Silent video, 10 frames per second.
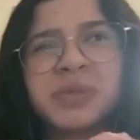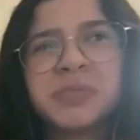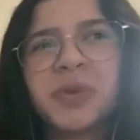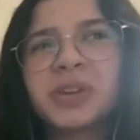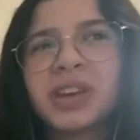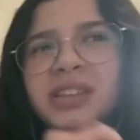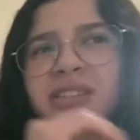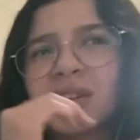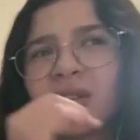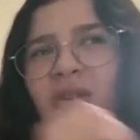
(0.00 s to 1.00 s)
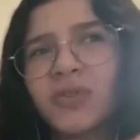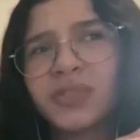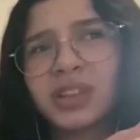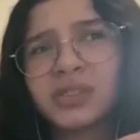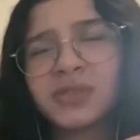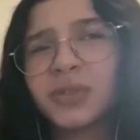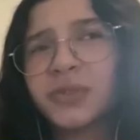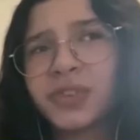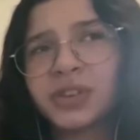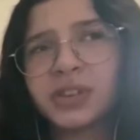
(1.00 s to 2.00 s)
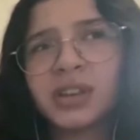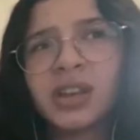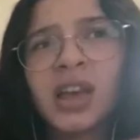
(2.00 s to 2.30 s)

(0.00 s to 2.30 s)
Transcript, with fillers: people can tell confidence from fear